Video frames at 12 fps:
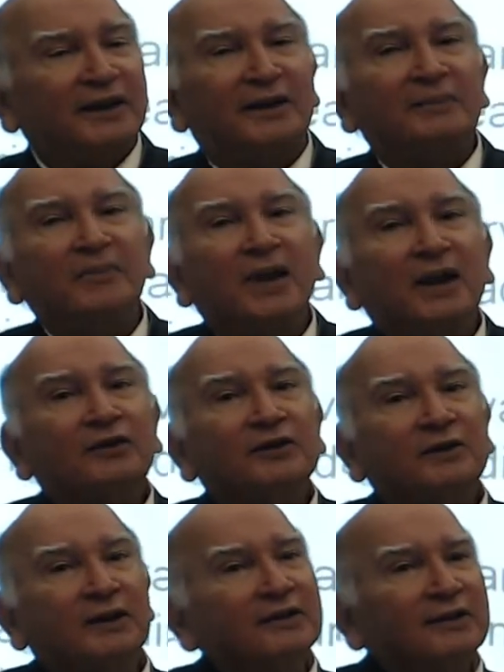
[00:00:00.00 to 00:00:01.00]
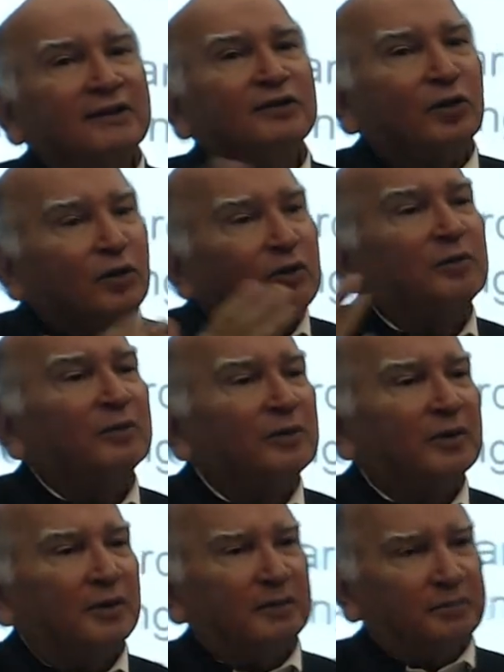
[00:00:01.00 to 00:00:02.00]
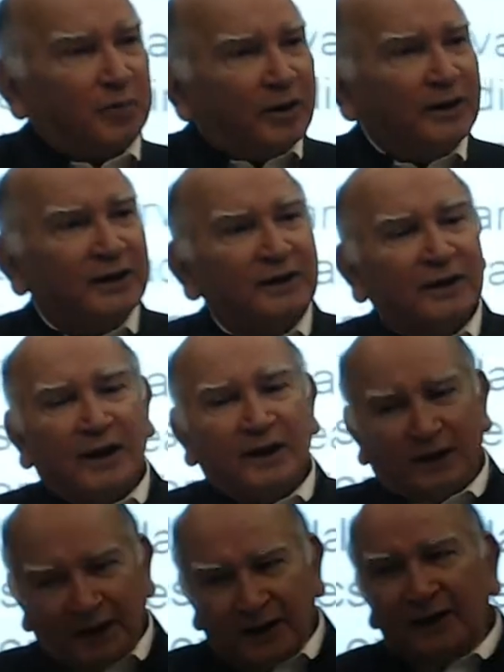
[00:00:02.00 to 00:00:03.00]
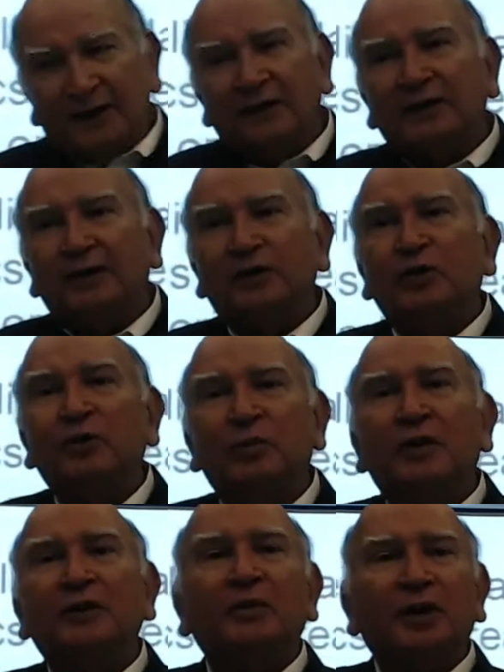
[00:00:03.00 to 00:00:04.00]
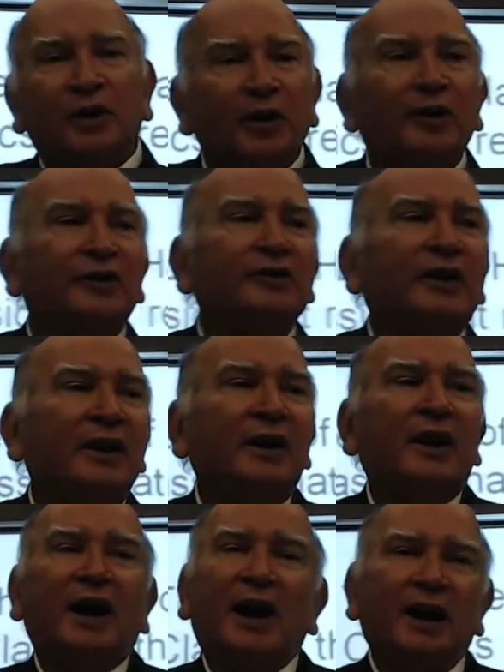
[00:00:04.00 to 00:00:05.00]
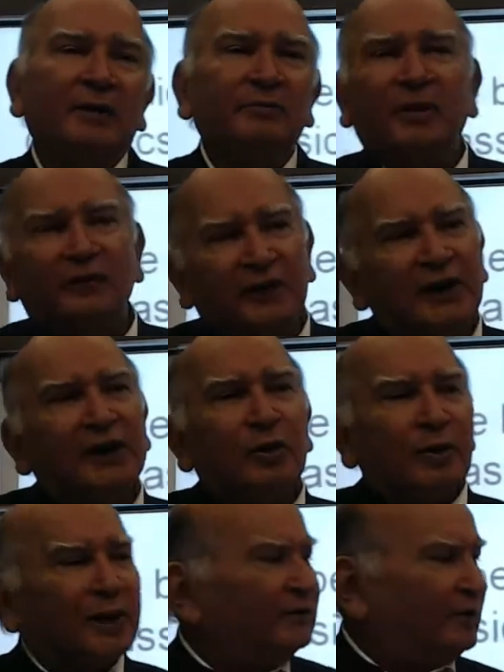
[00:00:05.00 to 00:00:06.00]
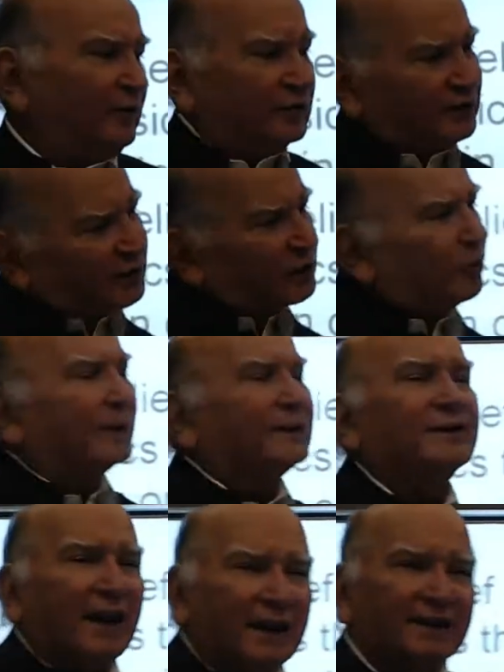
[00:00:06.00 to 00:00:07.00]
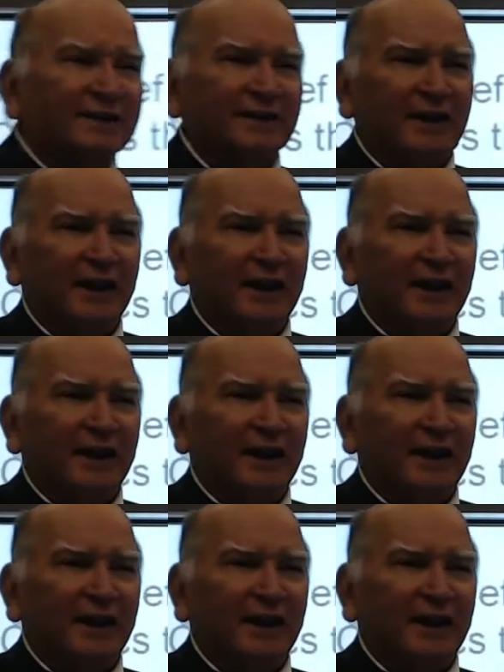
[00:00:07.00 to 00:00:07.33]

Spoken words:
So this is no point, and again there is no point, because I am perfectly okay with just one challenge in life,